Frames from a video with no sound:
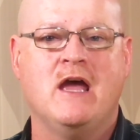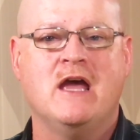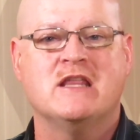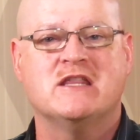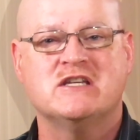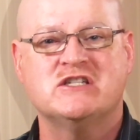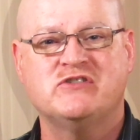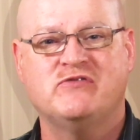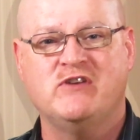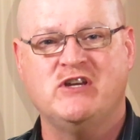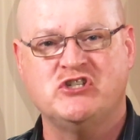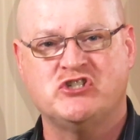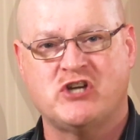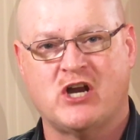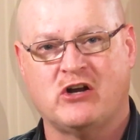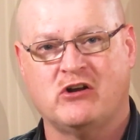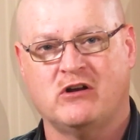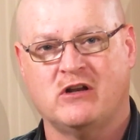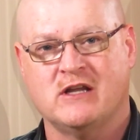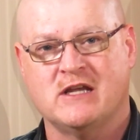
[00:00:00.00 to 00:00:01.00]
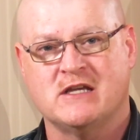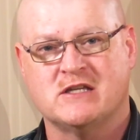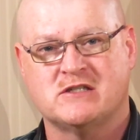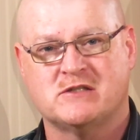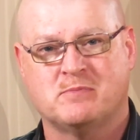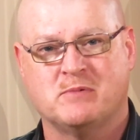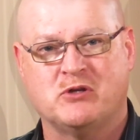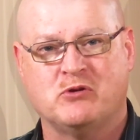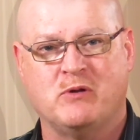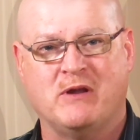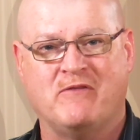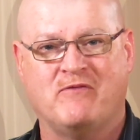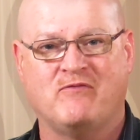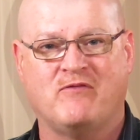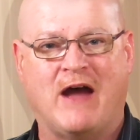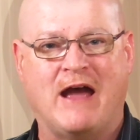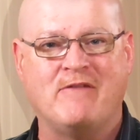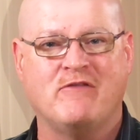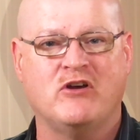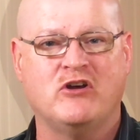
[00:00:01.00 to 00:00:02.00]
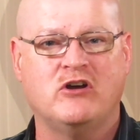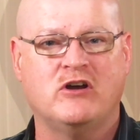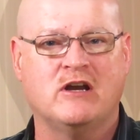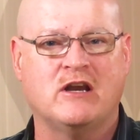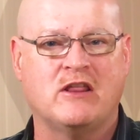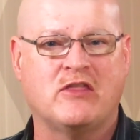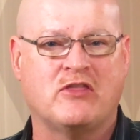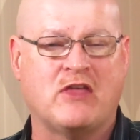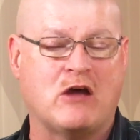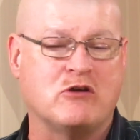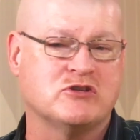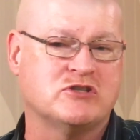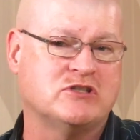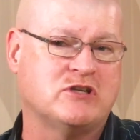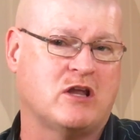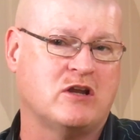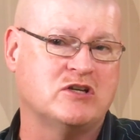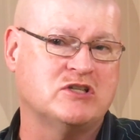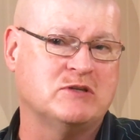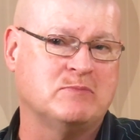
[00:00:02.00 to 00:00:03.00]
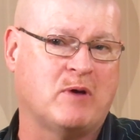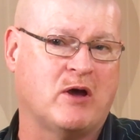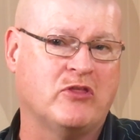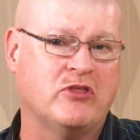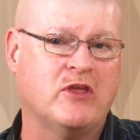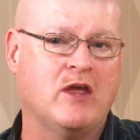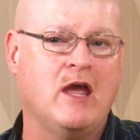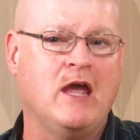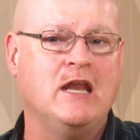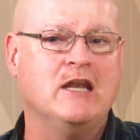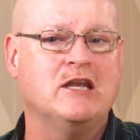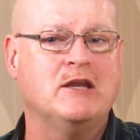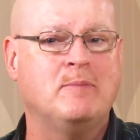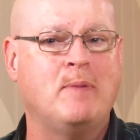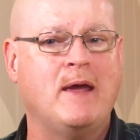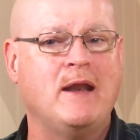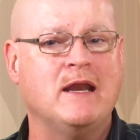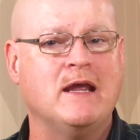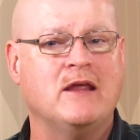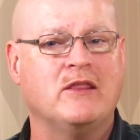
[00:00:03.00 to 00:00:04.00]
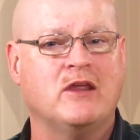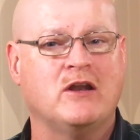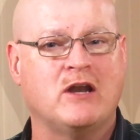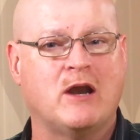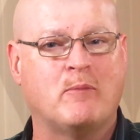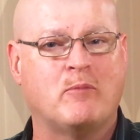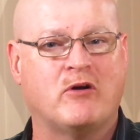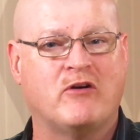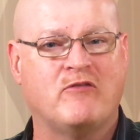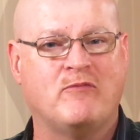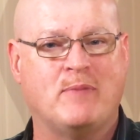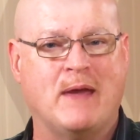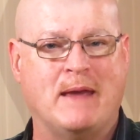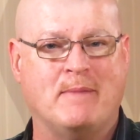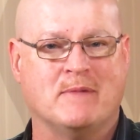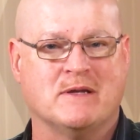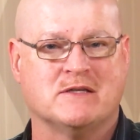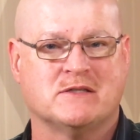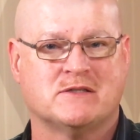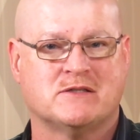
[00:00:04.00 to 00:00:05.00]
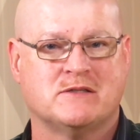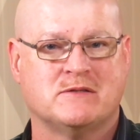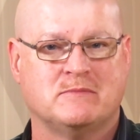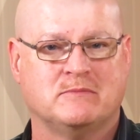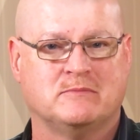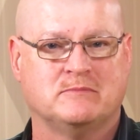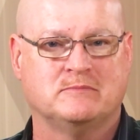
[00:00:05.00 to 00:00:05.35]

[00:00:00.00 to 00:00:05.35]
This fee generally is between $500 and $1,000 a month, depending on the number of payments.